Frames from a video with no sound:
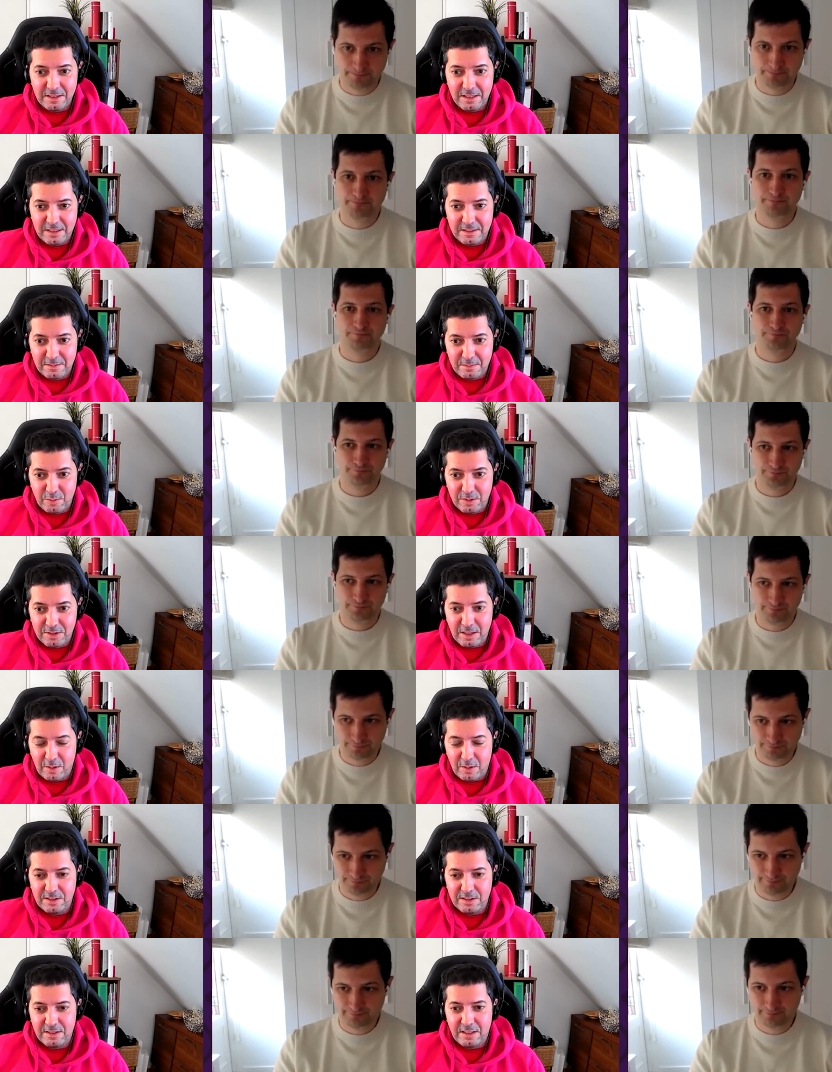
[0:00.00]
Speaker 1: that was
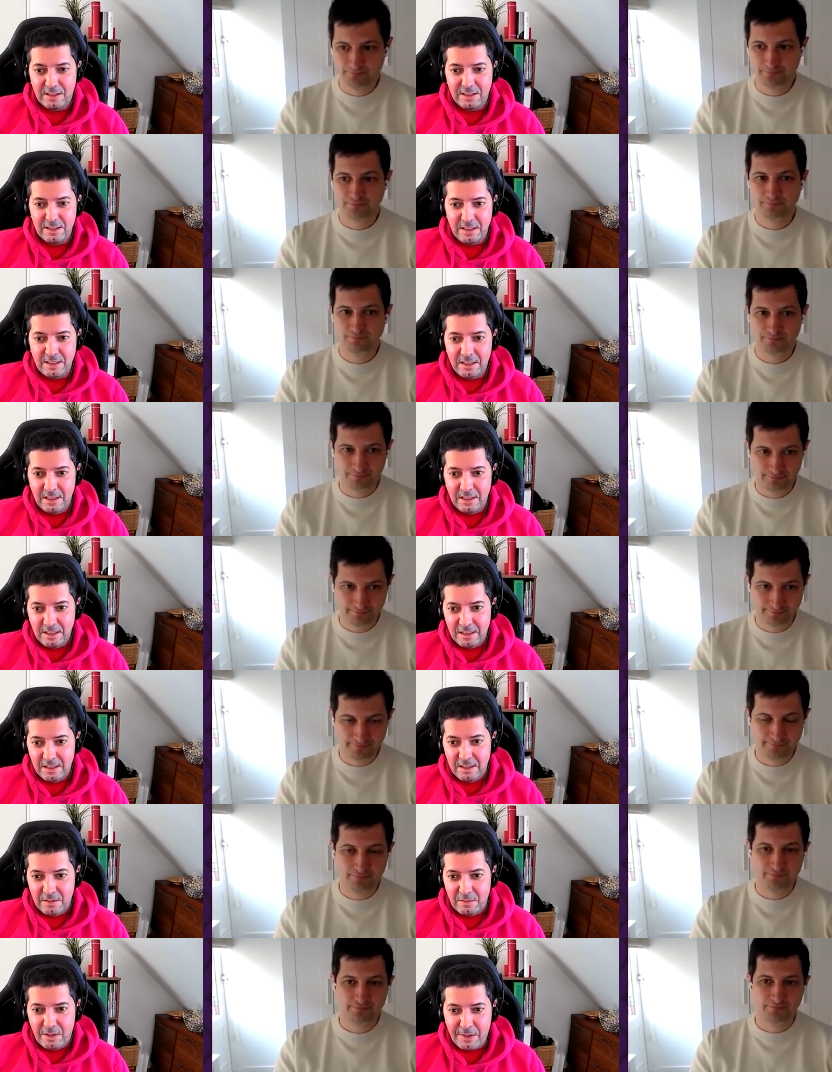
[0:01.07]
how it started.
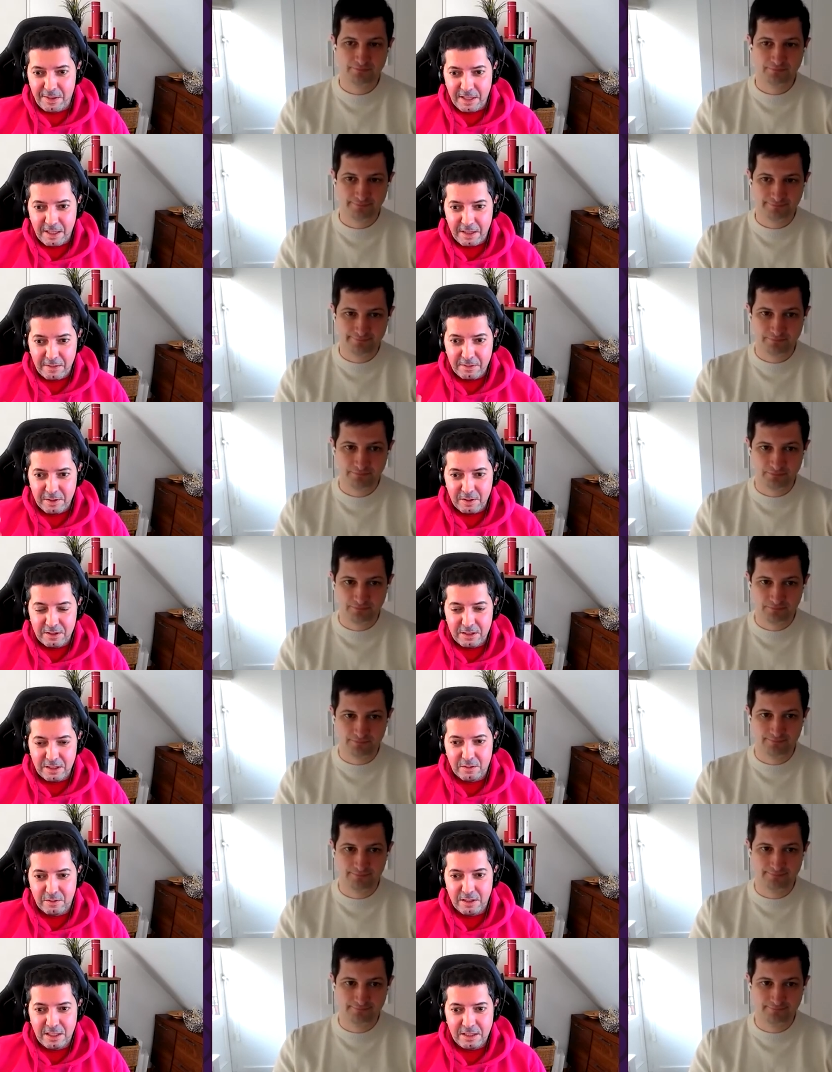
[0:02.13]
Very heavy on the
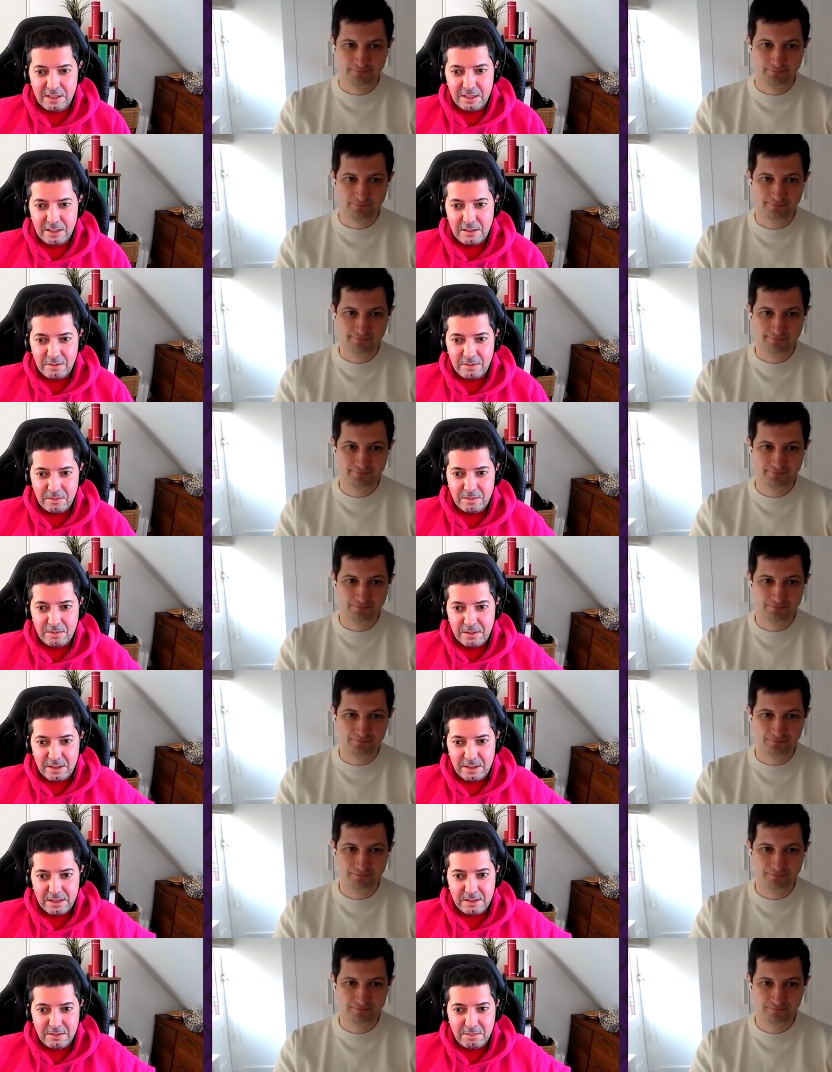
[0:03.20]
creative
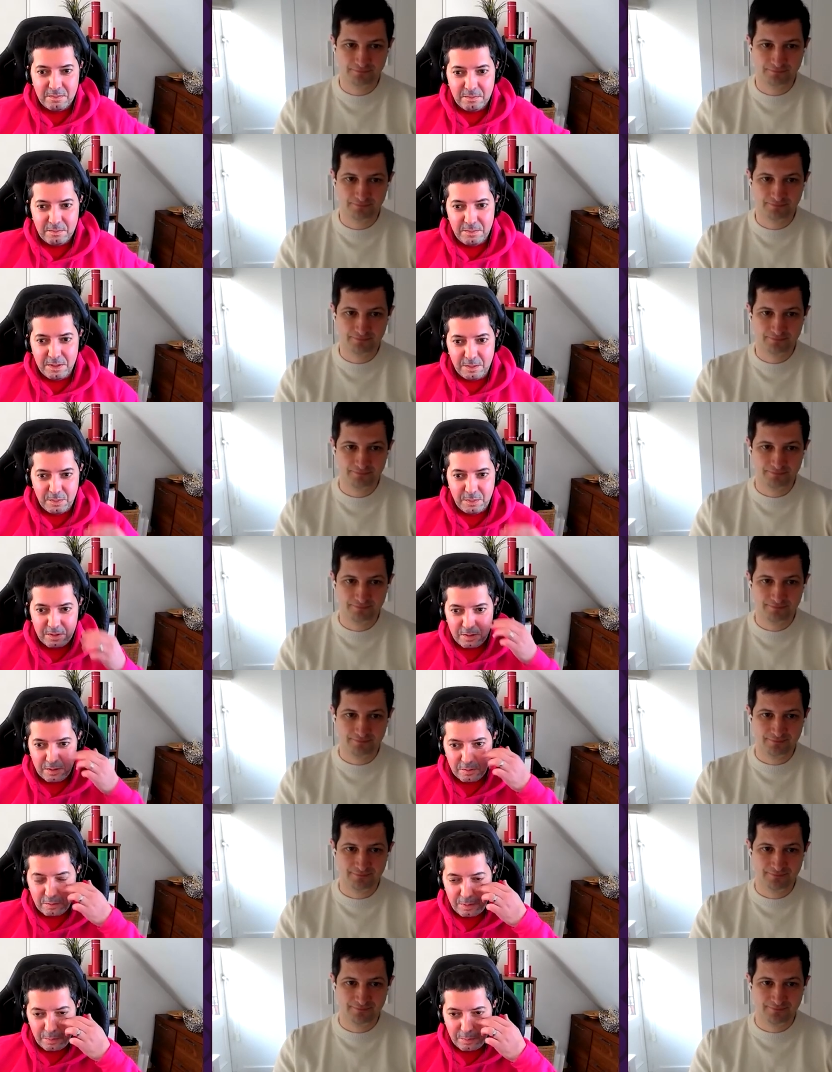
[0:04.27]
um, people,
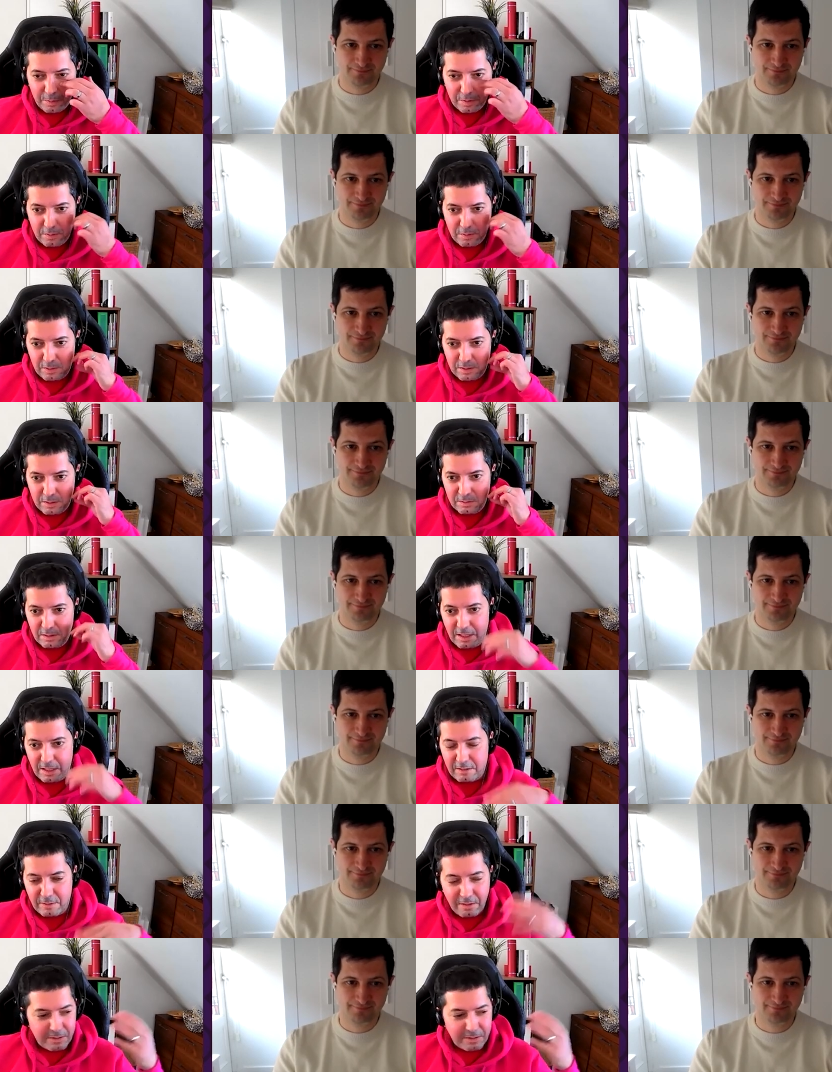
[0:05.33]
so people who were
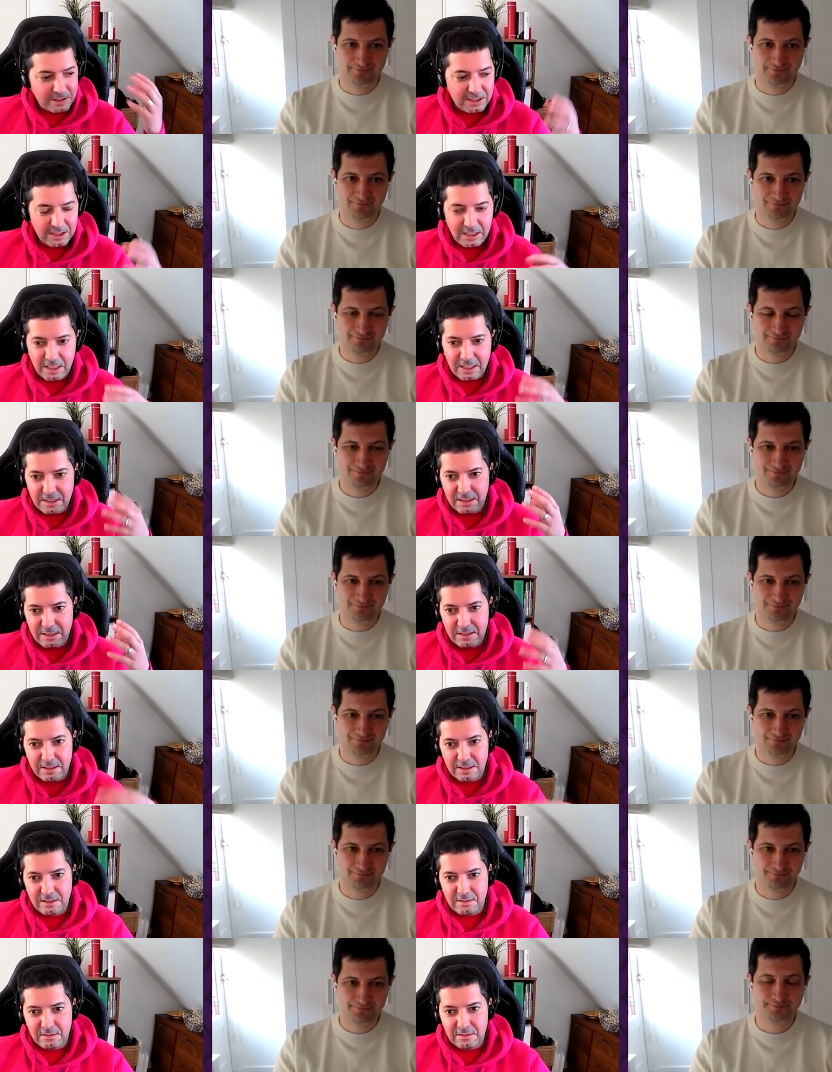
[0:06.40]
like graphic designers
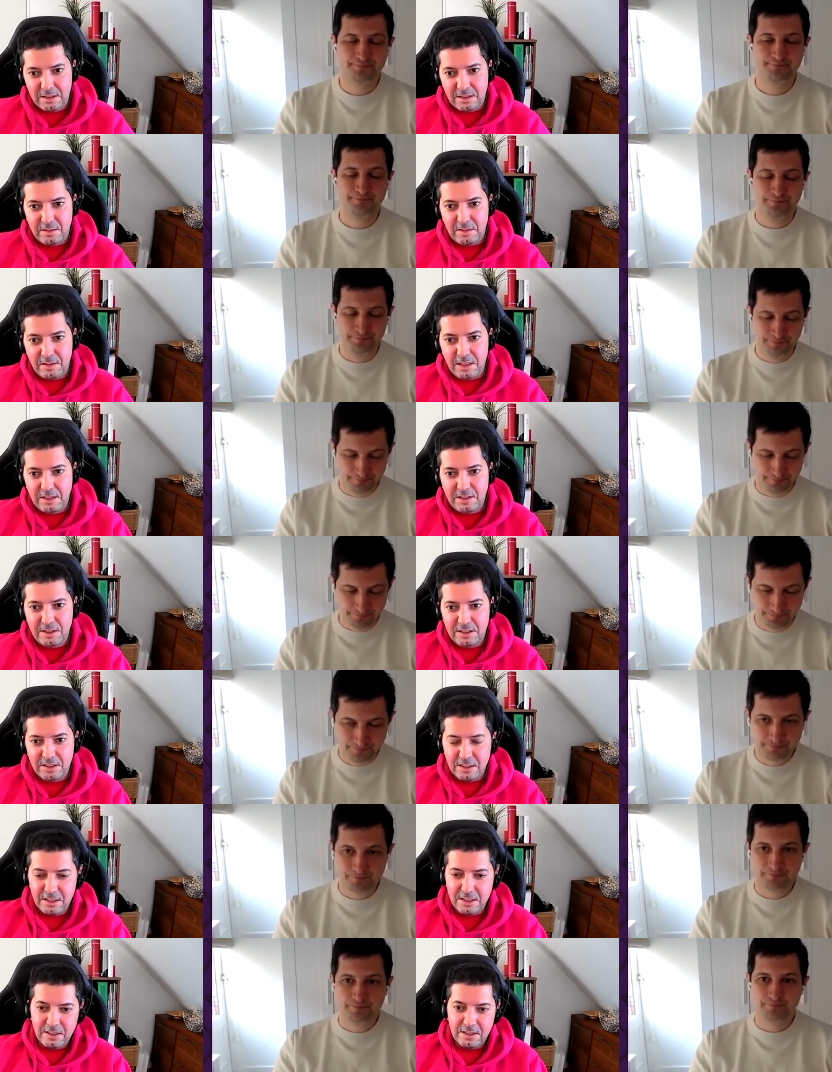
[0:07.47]
and uh,
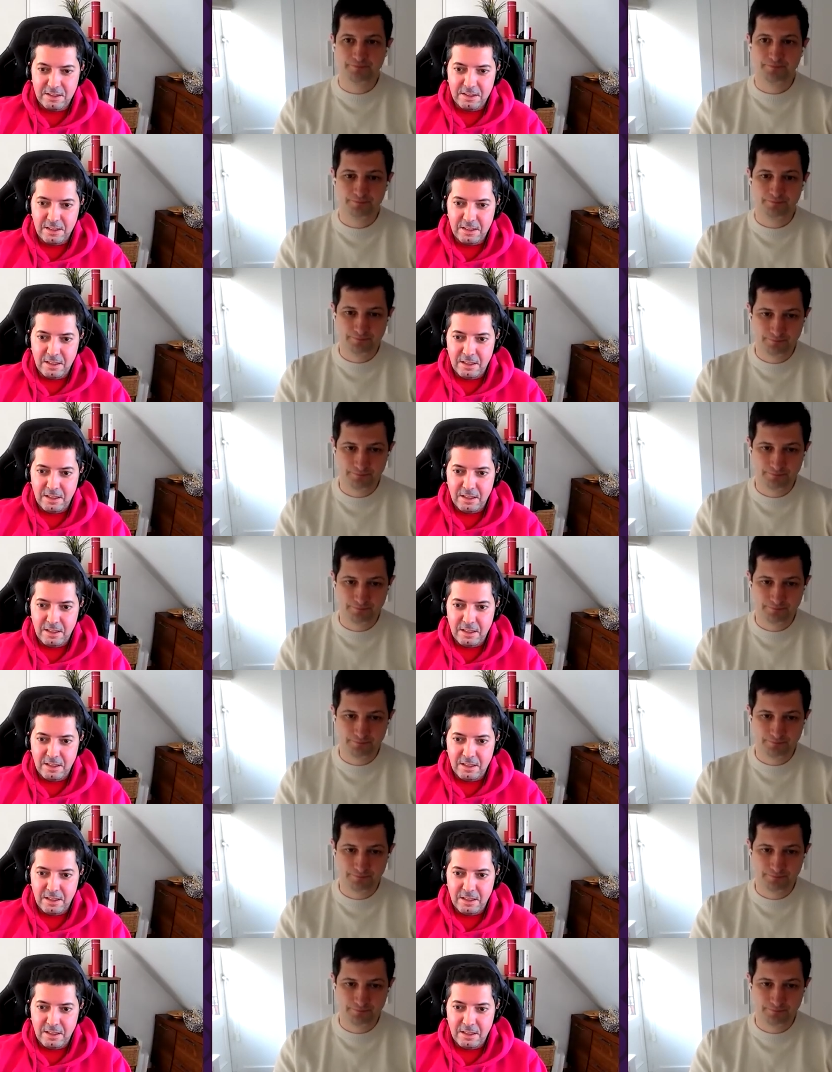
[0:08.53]
agencies,